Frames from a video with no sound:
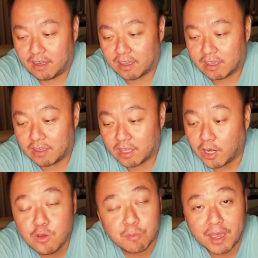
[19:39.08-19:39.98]

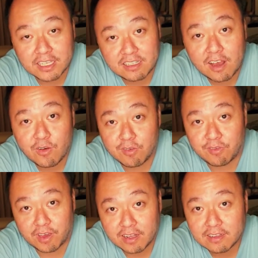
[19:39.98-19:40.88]
Can you imagine how he
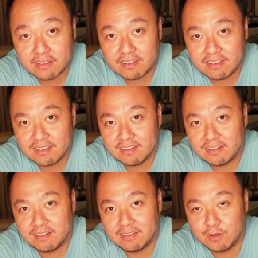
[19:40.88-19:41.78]
felt
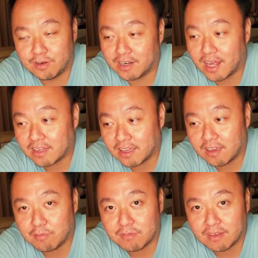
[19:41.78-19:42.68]
during that
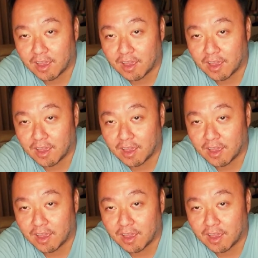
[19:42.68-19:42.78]
game?